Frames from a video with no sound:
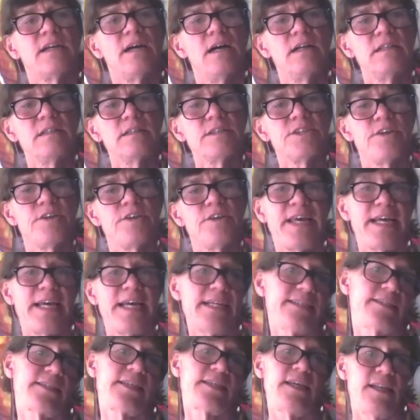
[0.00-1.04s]
culture that
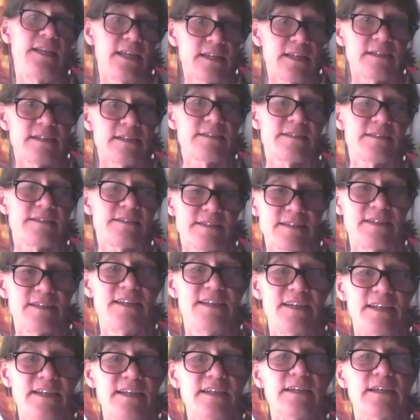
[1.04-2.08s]
is killing us.
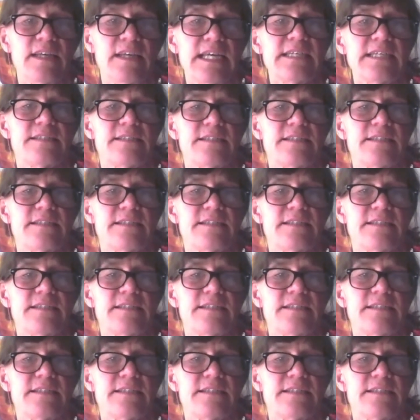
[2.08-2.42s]
Mm. Is